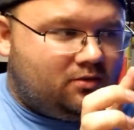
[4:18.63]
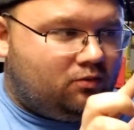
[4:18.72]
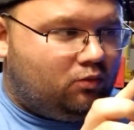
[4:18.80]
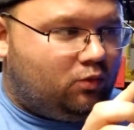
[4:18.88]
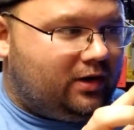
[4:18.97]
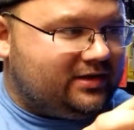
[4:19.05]

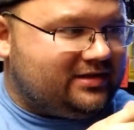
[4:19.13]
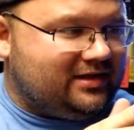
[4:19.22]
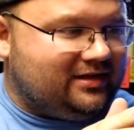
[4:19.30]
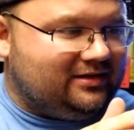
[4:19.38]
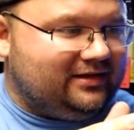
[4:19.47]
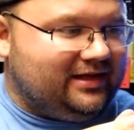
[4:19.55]
what a
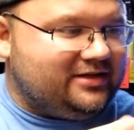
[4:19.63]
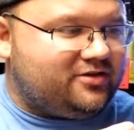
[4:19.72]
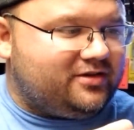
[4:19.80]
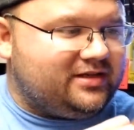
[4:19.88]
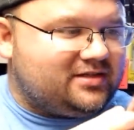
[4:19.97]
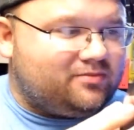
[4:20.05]

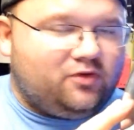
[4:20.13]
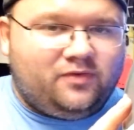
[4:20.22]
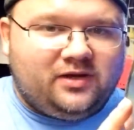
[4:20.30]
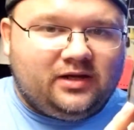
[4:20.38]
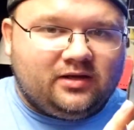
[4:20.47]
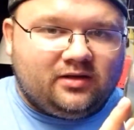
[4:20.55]
LaserDisc
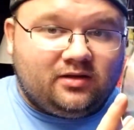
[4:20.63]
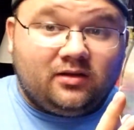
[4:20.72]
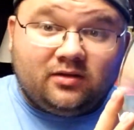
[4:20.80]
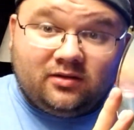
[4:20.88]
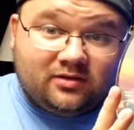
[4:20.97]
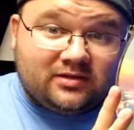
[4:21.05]
movie
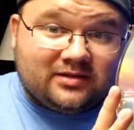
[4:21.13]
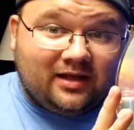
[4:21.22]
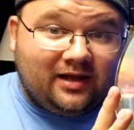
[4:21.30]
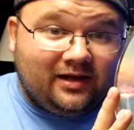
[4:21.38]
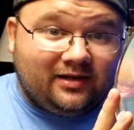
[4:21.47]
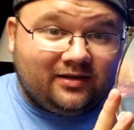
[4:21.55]
looks
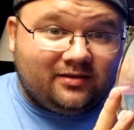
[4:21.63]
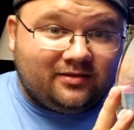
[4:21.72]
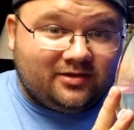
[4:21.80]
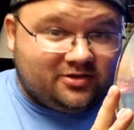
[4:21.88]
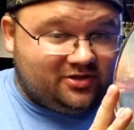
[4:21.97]
like. Let's